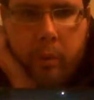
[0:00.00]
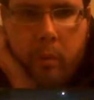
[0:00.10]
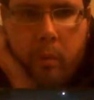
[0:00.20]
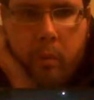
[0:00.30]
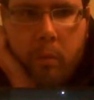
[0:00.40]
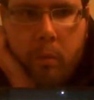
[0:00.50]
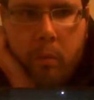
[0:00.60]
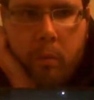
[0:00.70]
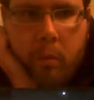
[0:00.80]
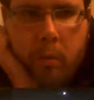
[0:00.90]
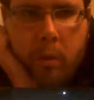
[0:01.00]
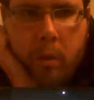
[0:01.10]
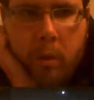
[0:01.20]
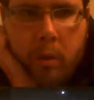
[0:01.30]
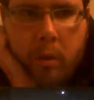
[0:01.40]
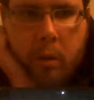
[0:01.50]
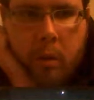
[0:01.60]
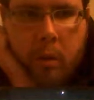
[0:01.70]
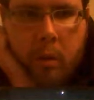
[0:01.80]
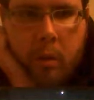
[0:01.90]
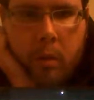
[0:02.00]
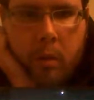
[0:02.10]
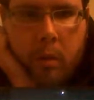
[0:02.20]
Nobody speaks.